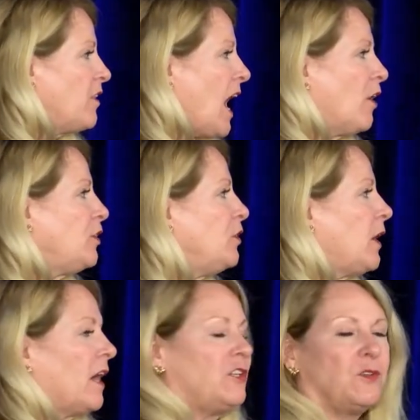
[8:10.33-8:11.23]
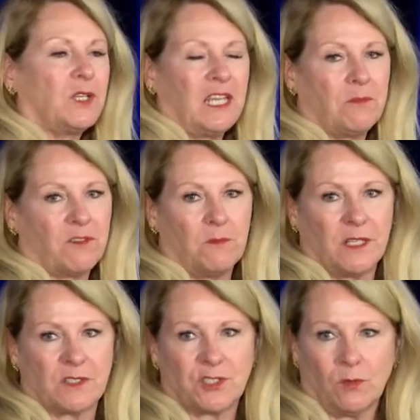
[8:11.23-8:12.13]
how do you how do you keep from
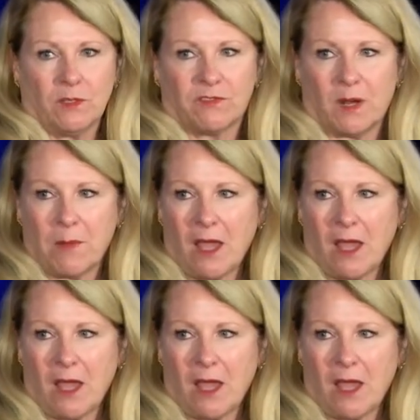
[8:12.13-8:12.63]
being stolen from?